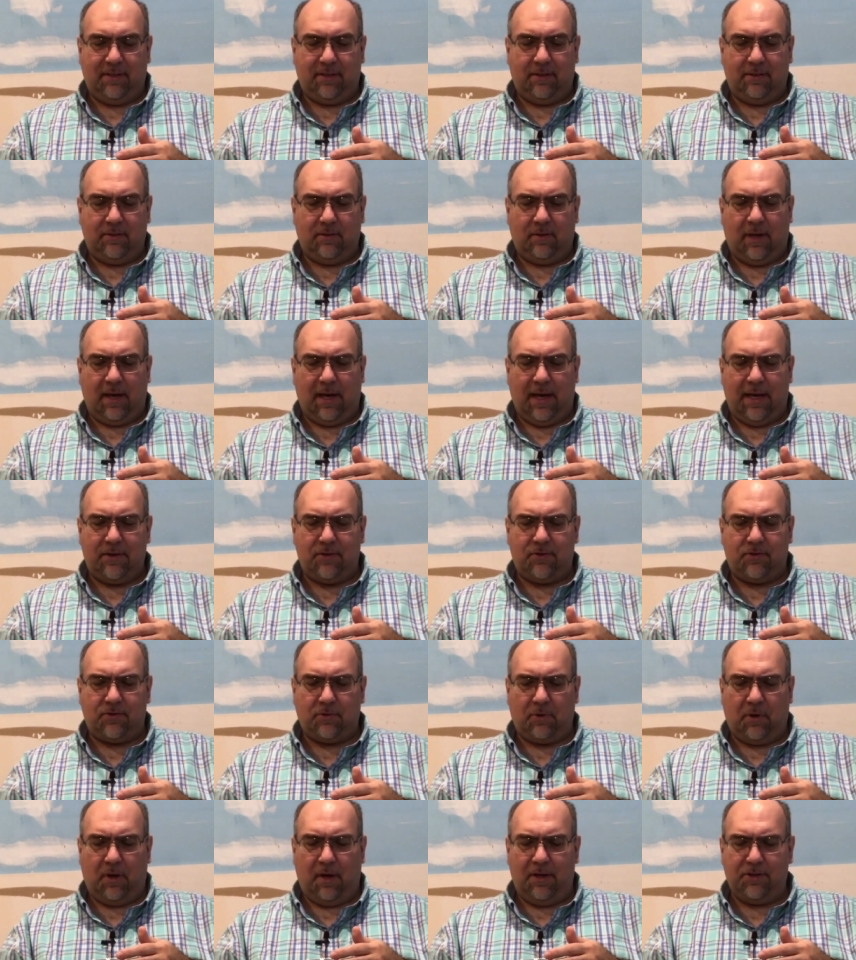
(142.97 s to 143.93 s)
Oh,
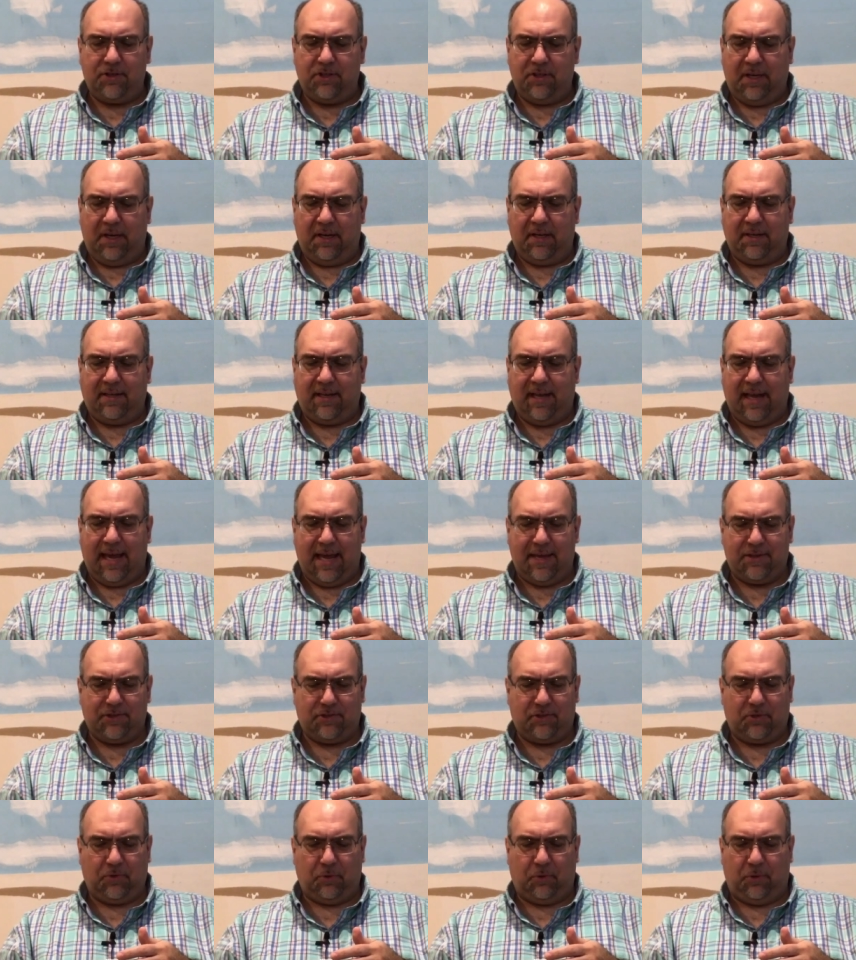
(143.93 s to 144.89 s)
hydrogenated
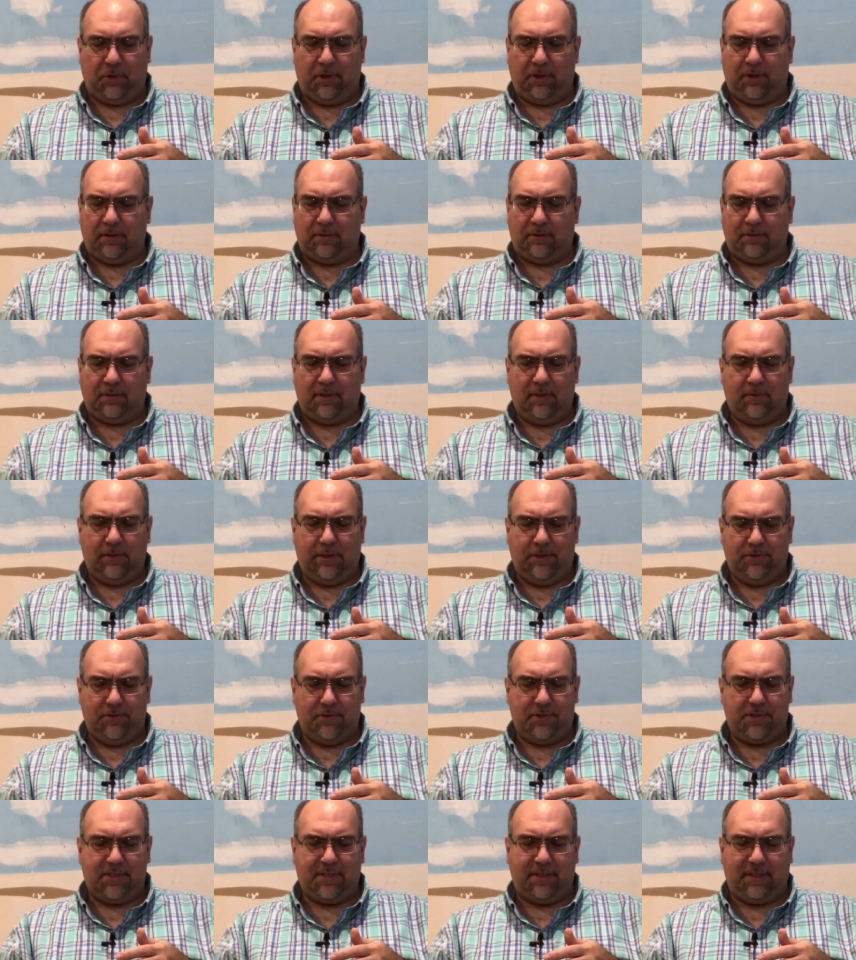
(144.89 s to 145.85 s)
castor oil. Oh,
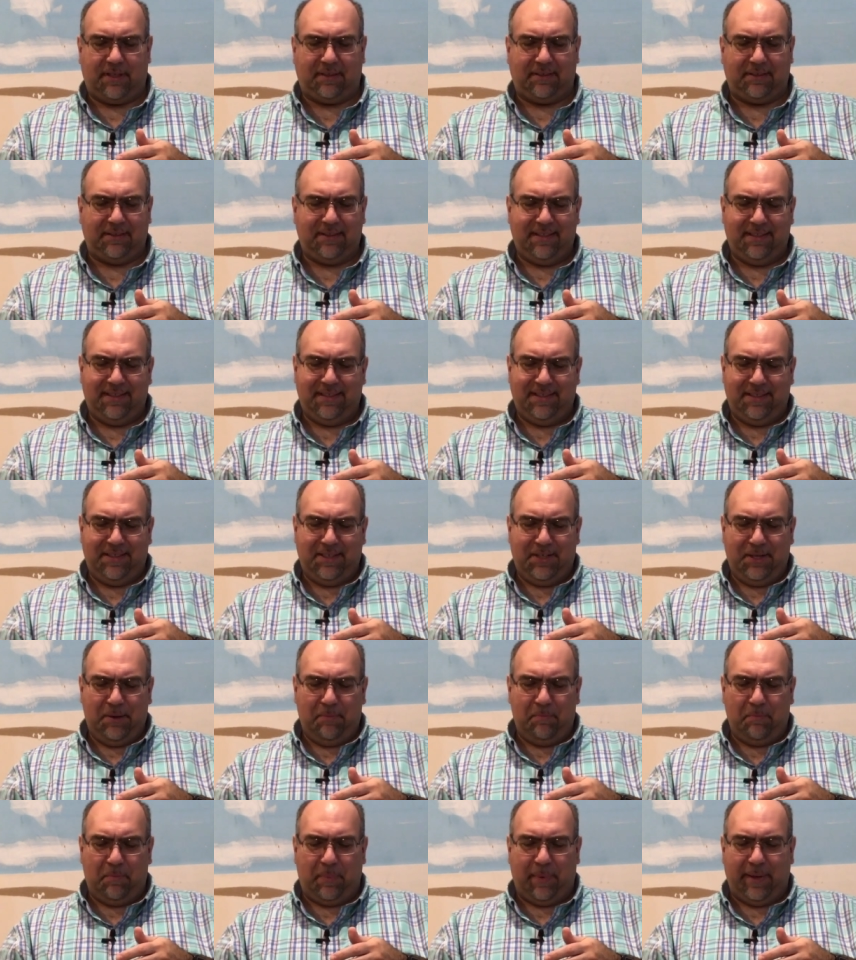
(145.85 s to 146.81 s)
interesting.
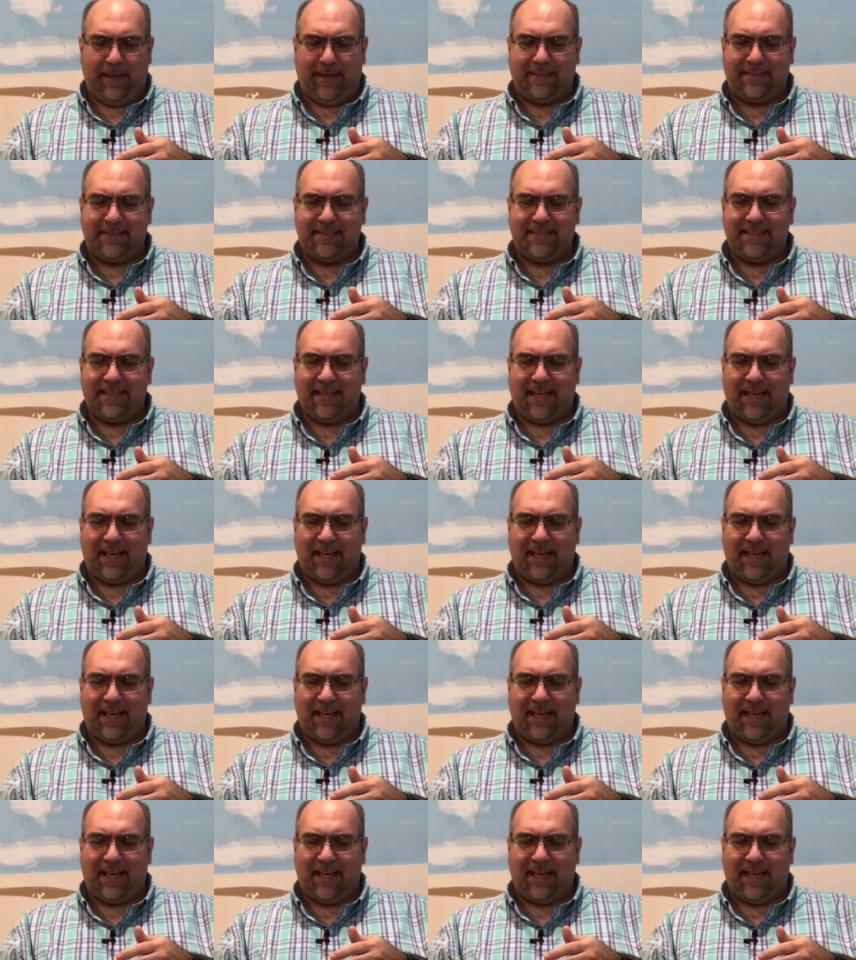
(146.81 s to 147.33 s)
But